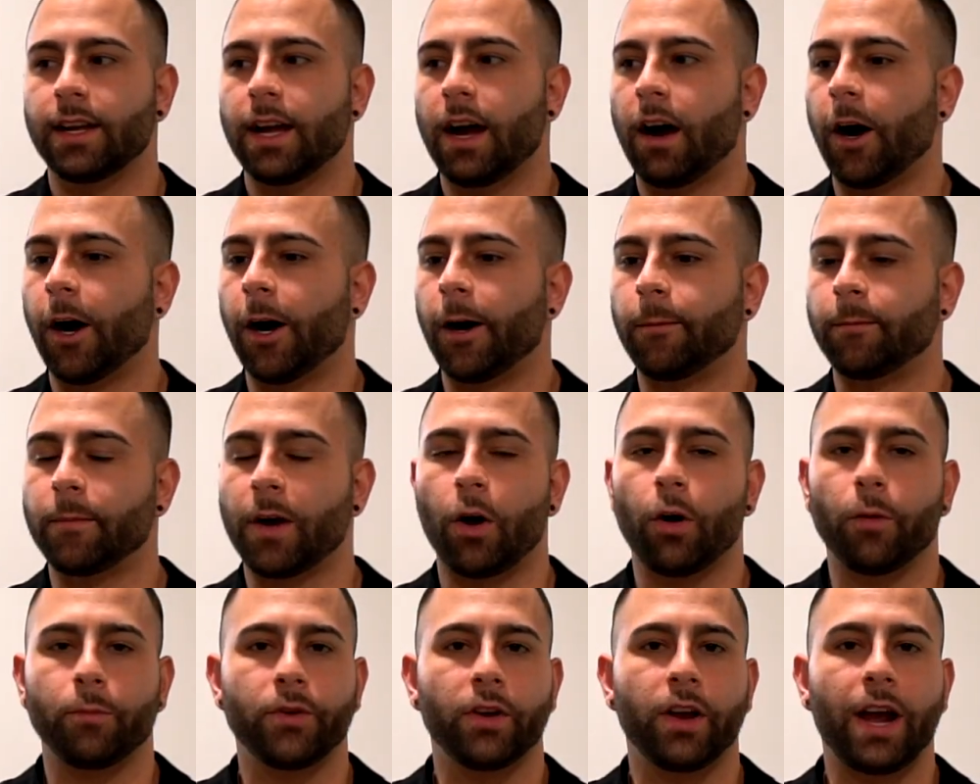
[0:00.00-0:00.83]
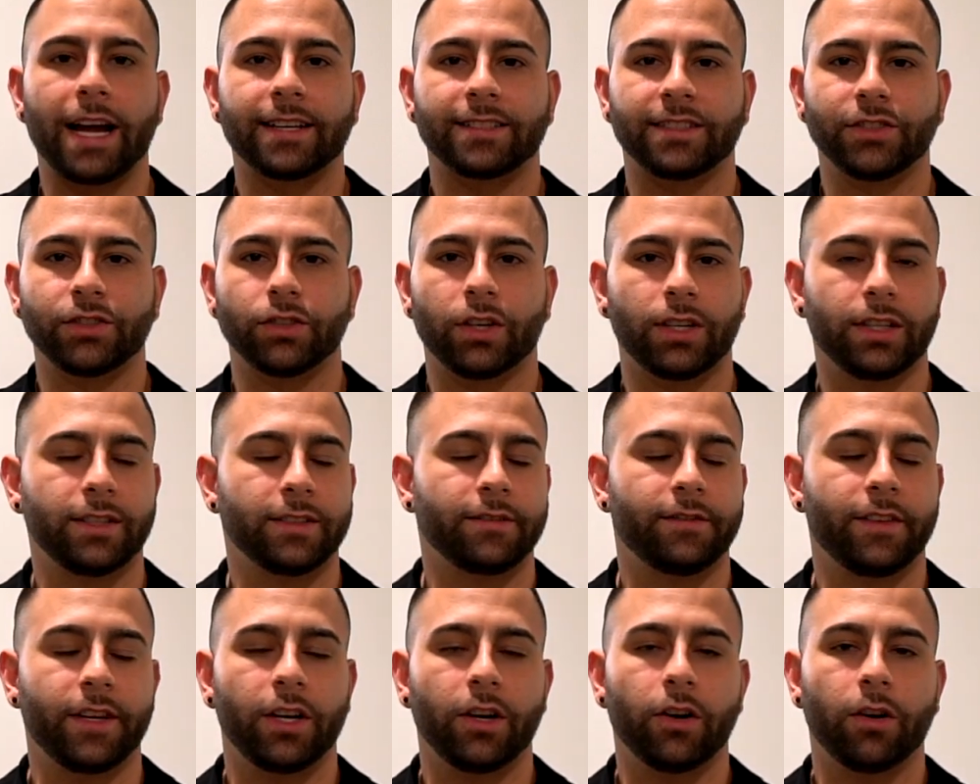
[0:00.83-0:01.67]
I hope you guys enjoyed the
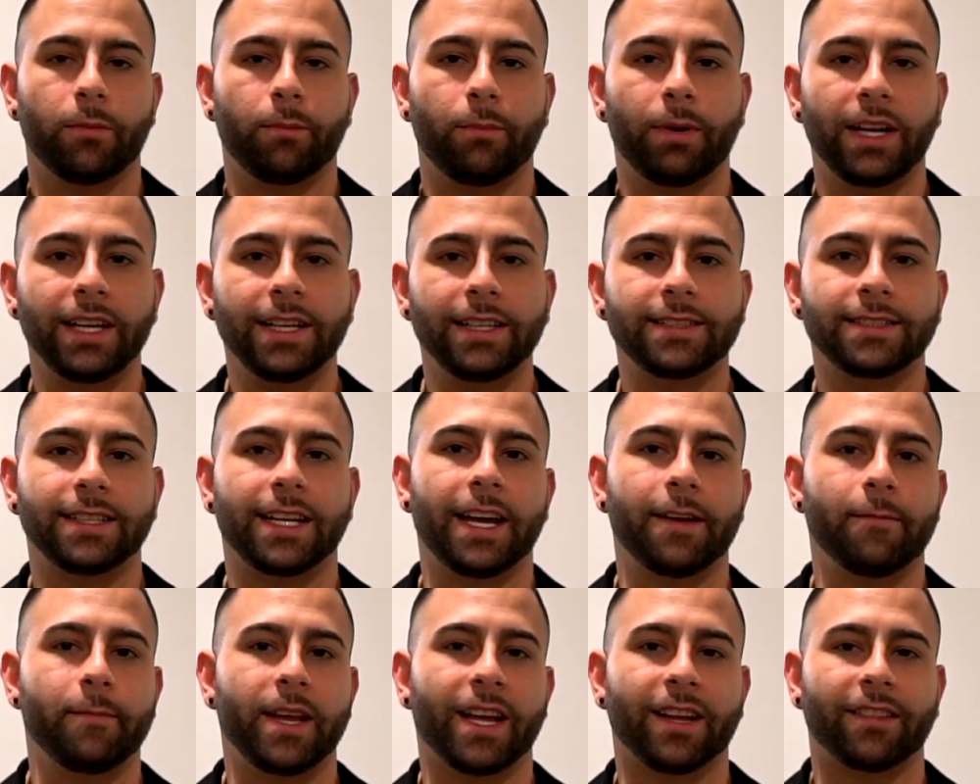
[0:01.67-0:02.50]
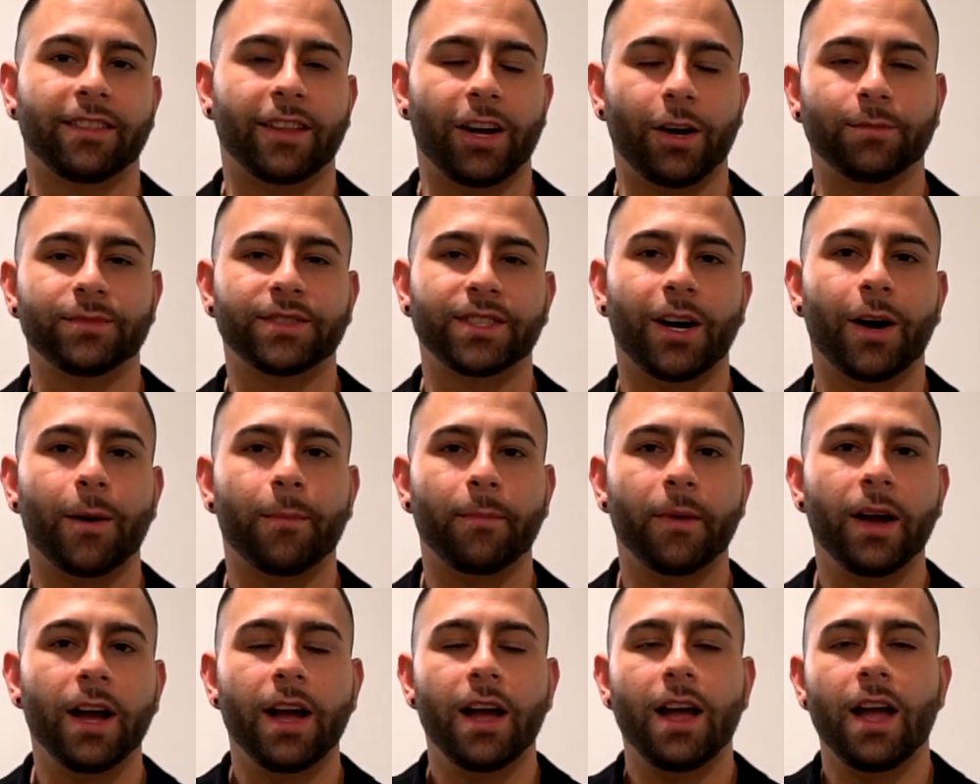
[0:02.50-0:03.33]
video. Please give me a thumbs up,